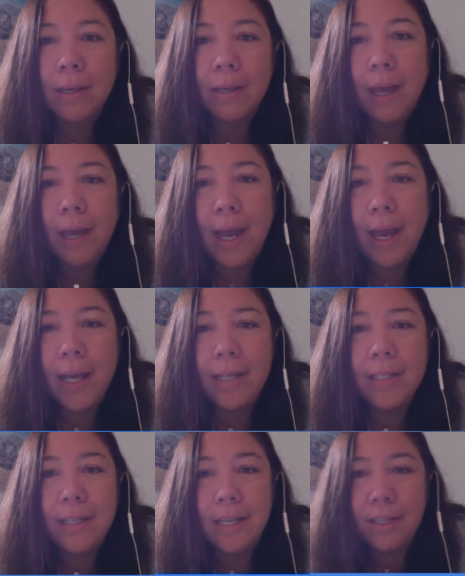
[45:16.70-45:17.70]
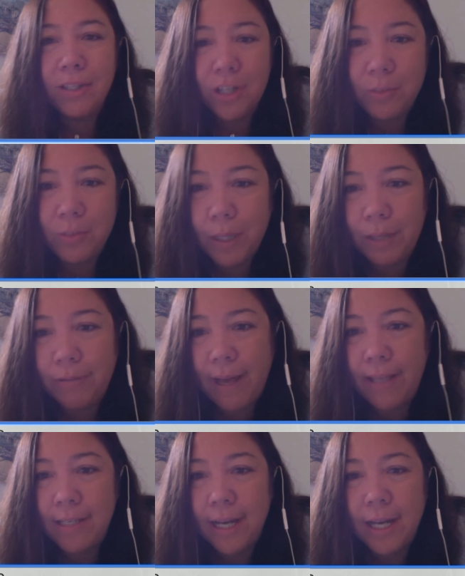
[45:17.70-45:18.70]
And it's just really
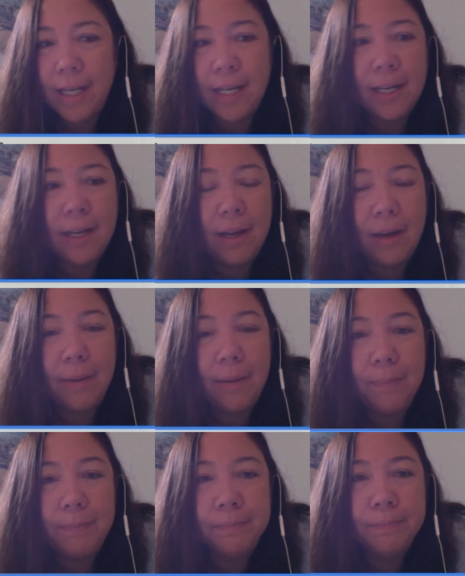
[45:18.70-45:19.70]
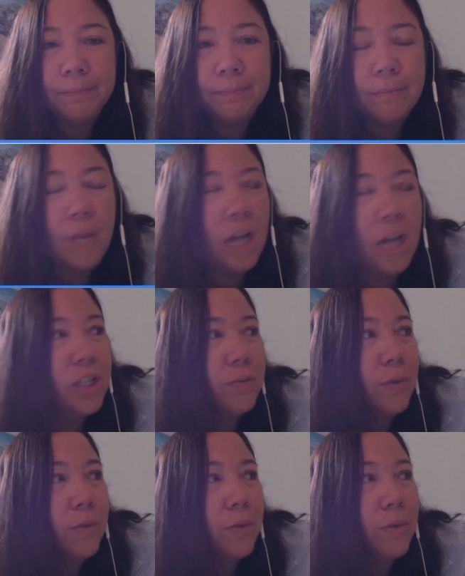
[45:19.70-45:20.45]
fascinating. Not just for a